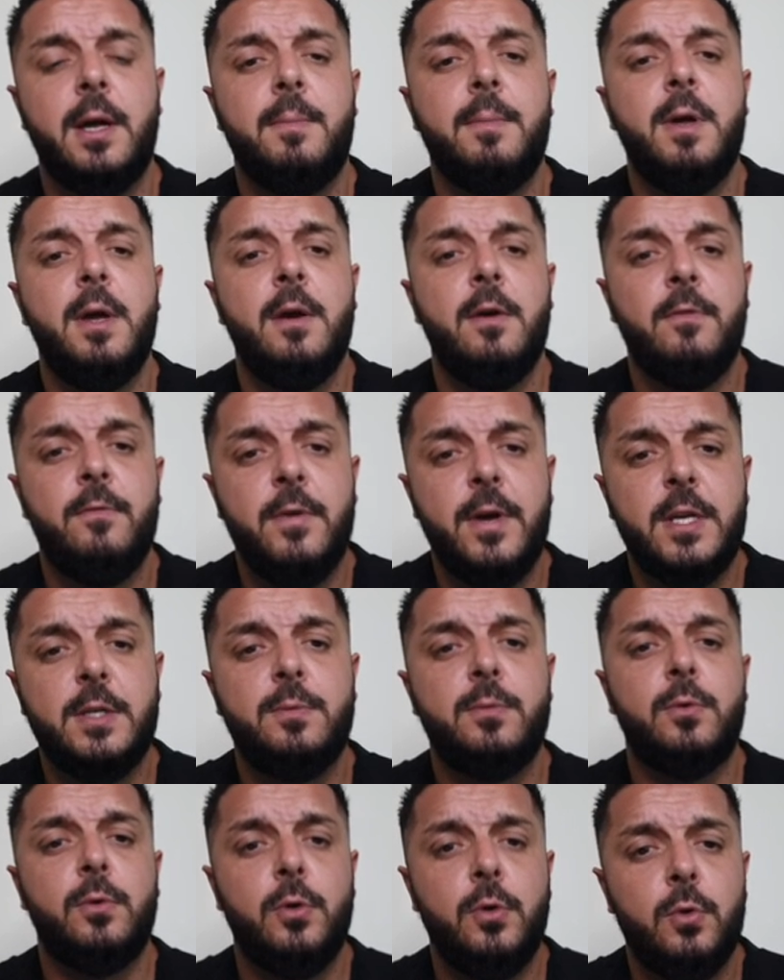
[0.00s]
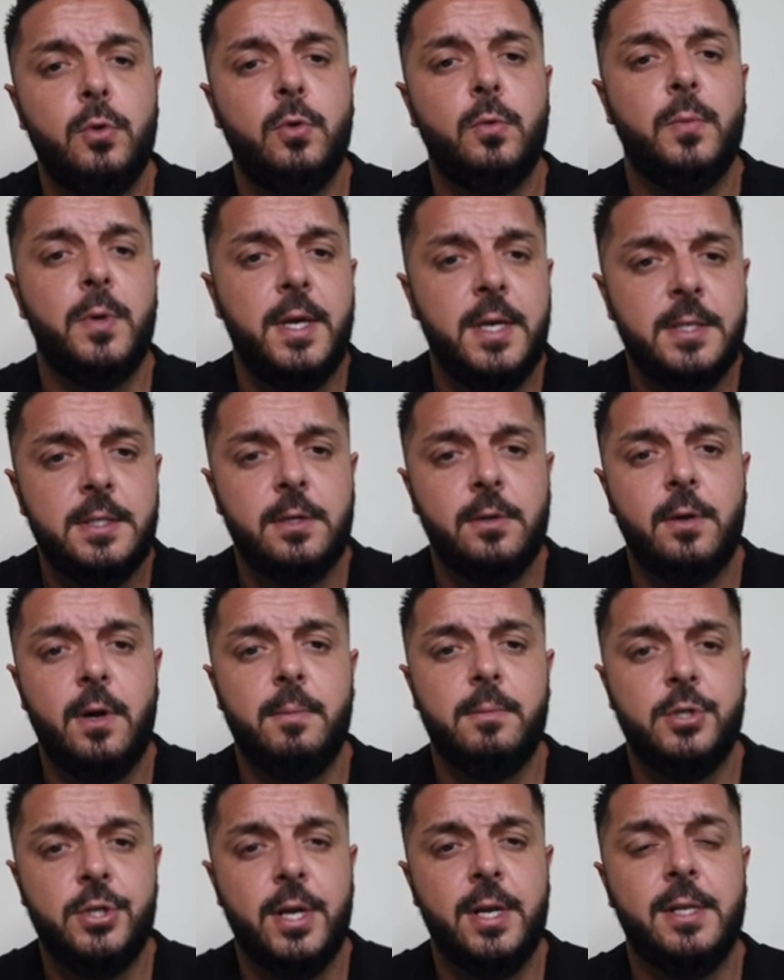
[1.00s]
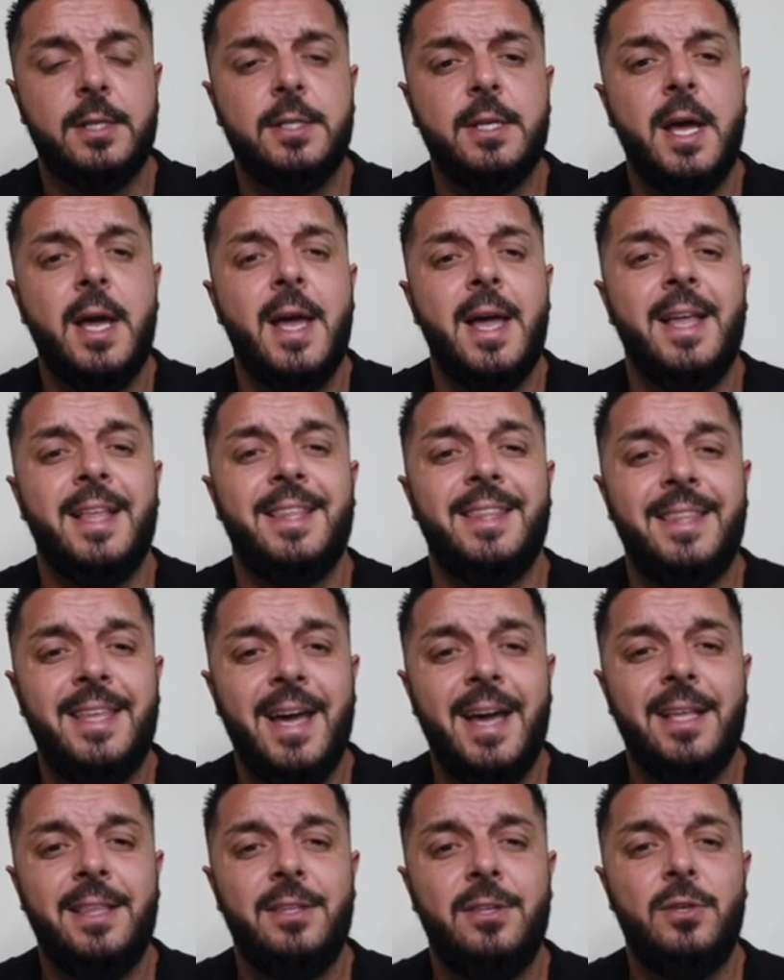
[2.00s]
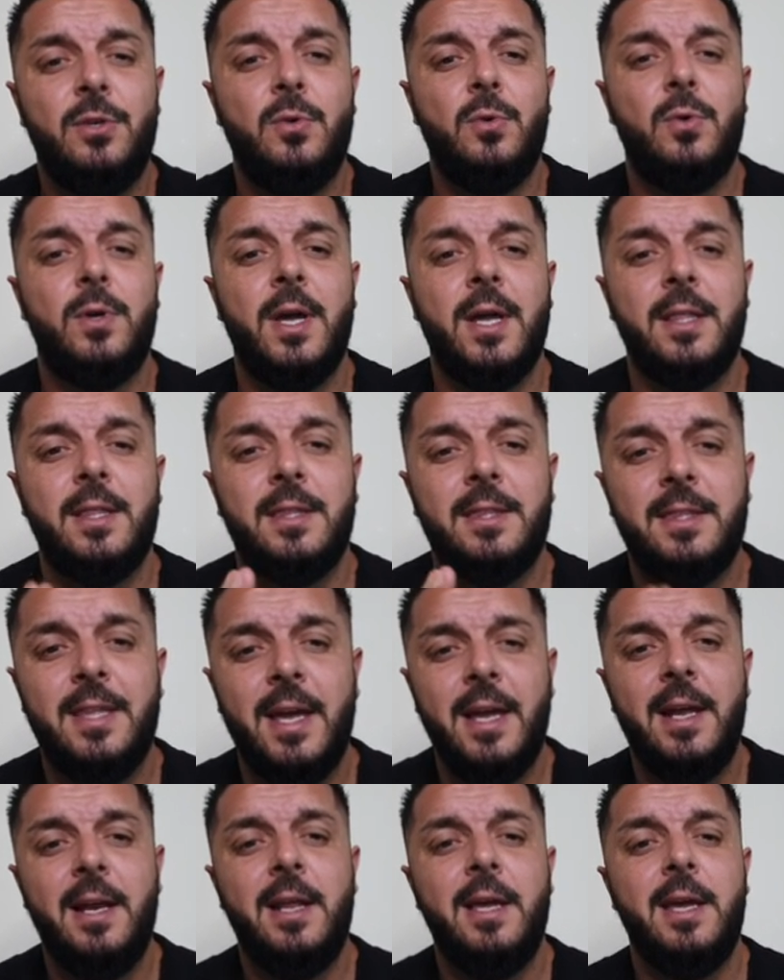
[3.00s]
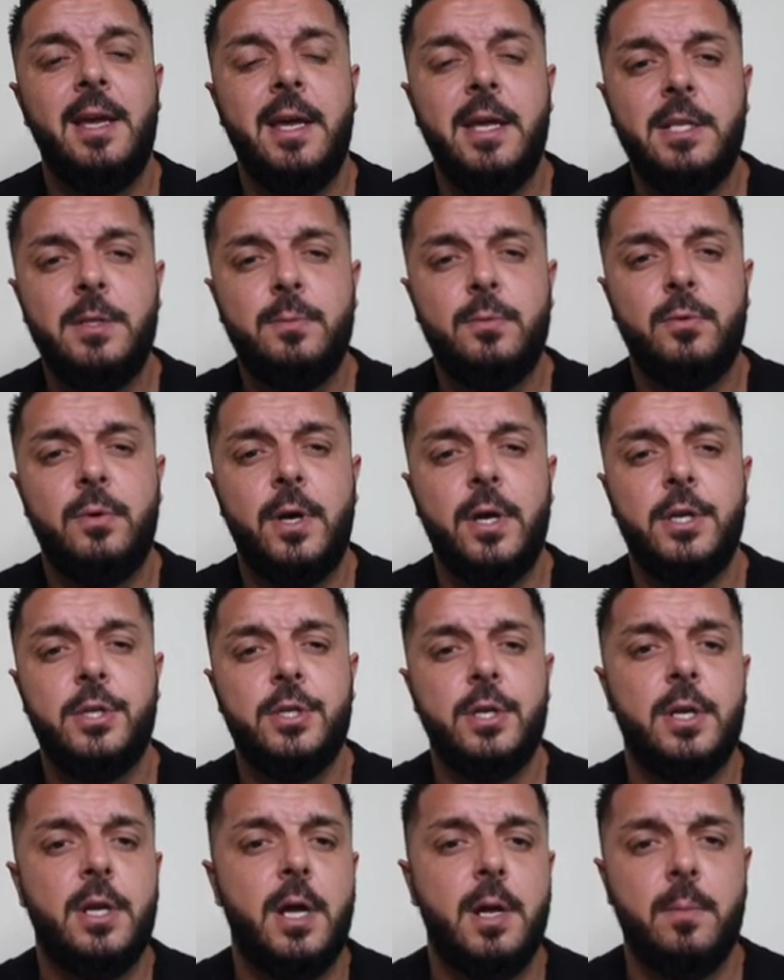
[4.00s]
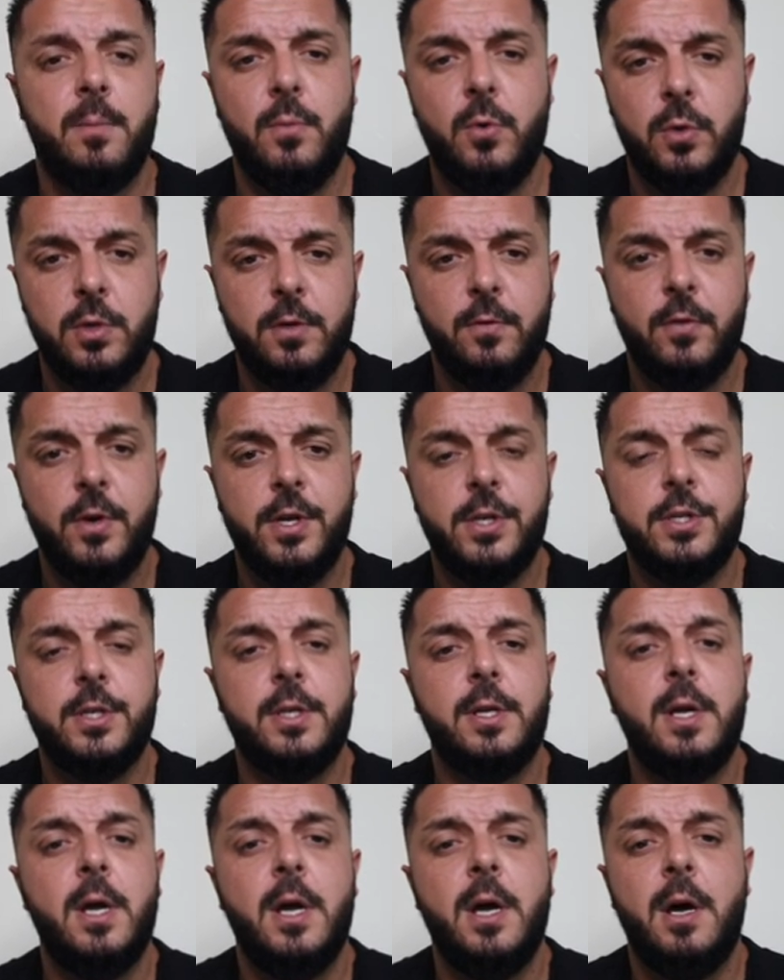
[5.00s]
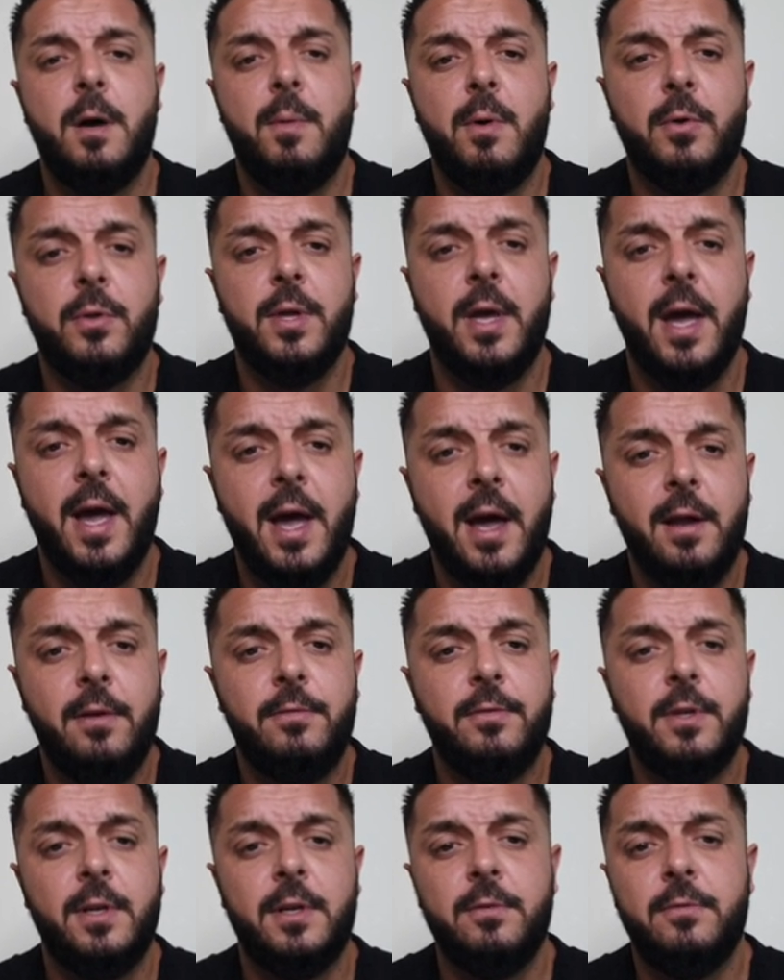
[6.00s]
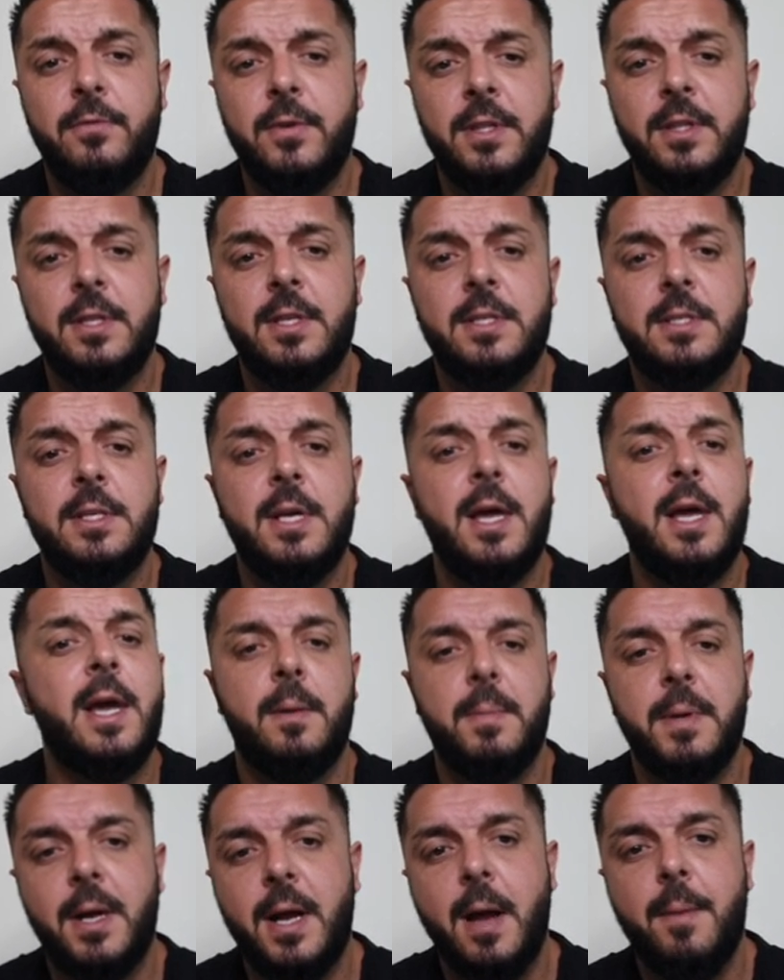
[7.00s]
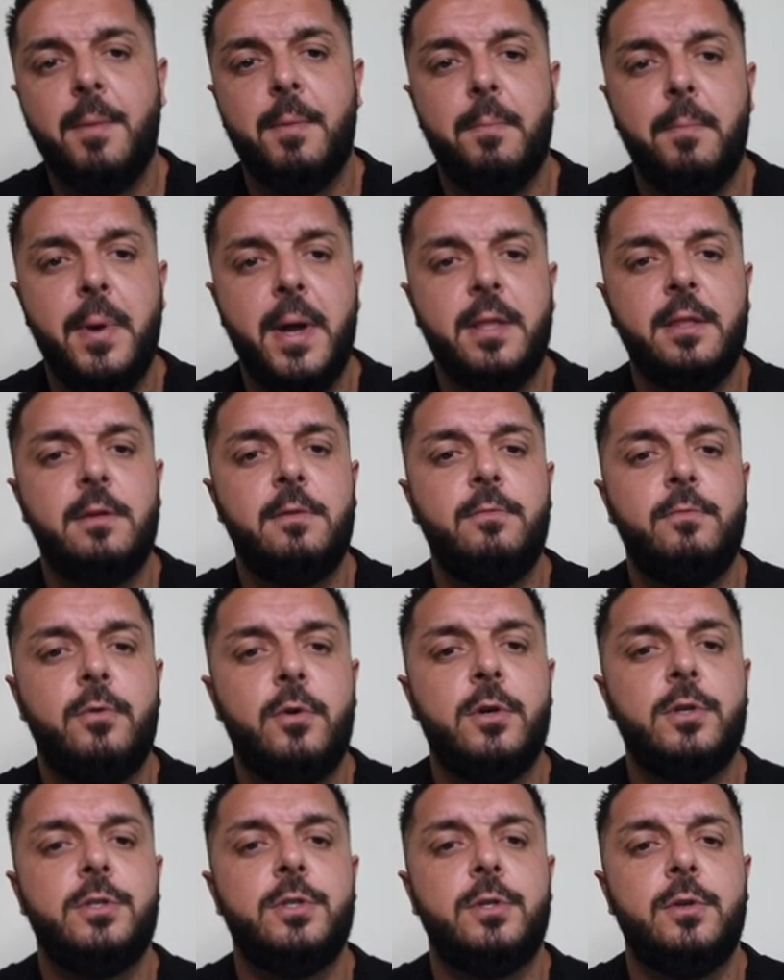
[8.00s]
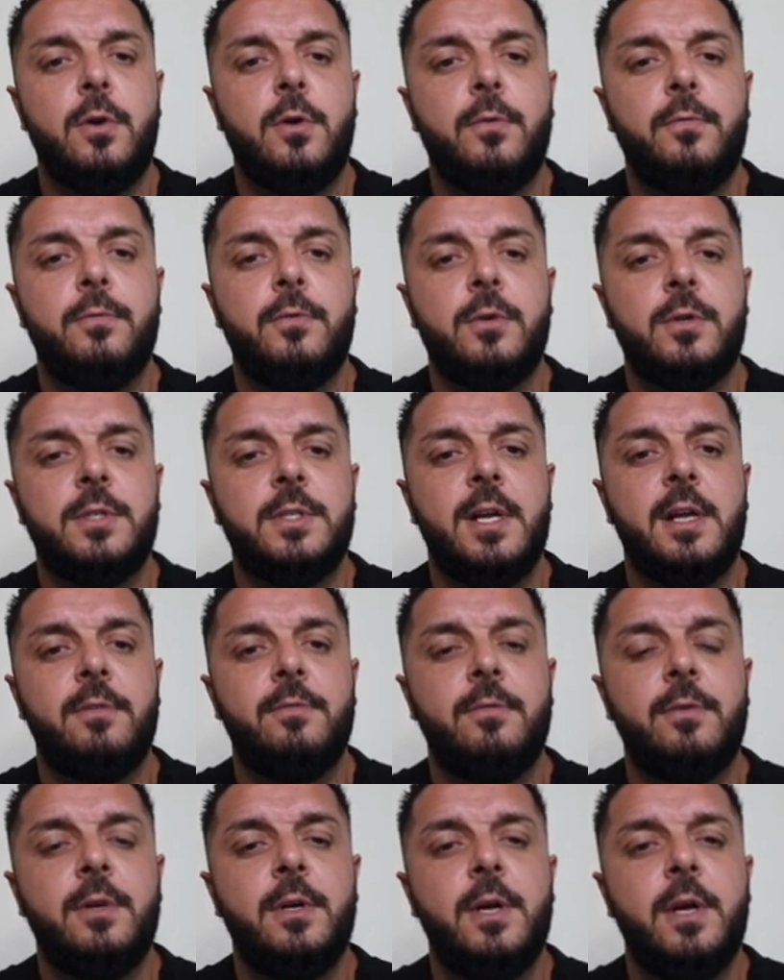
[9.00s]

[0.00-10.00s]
time, Facebook, YouTube, Instagram channels, that you get daily inspiration and motivation about health and fitness and become a better version of yourself.